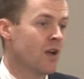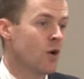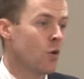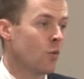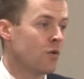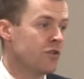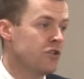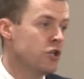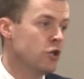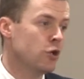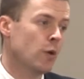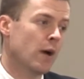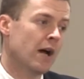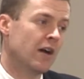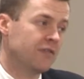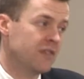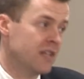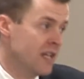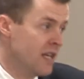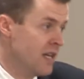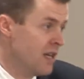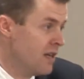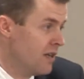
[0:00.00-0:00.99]
When you go out
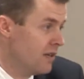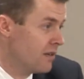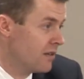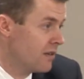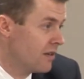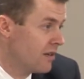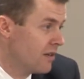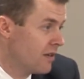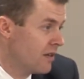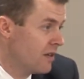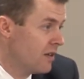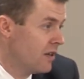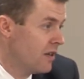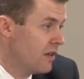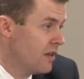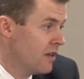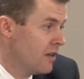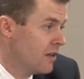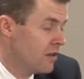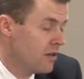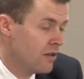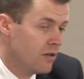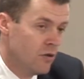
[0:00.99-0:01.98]
to eat,
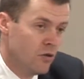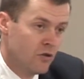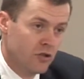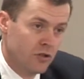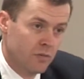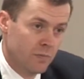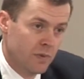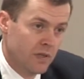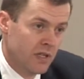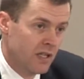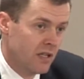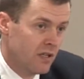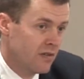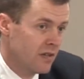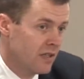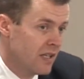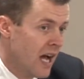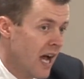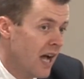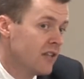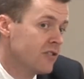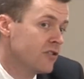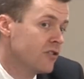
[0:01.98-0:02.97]
you should be the
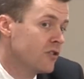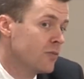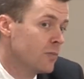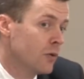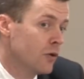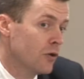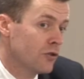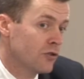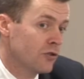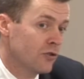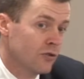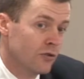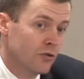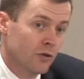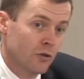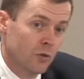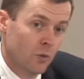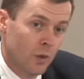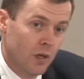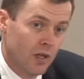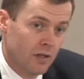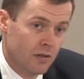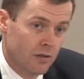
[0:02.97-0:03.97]
nicest person to
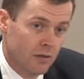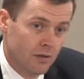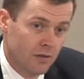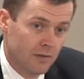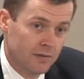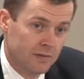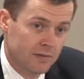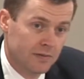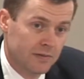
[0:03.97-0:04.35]
your waiter.